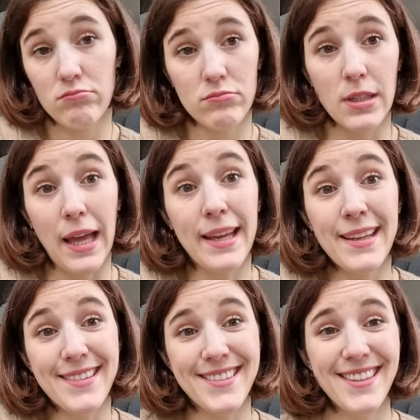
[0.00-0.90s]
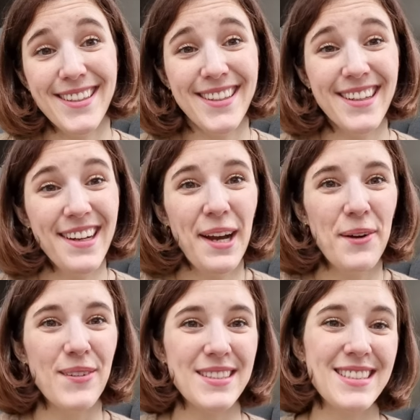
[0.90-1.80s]
like it
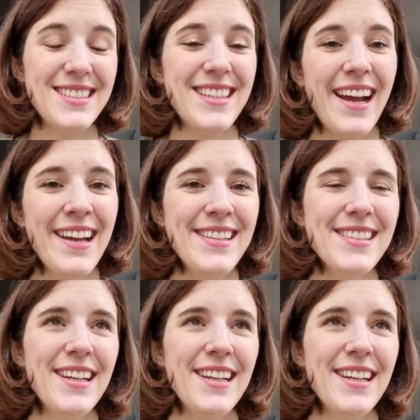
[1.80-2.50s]
once it's tied.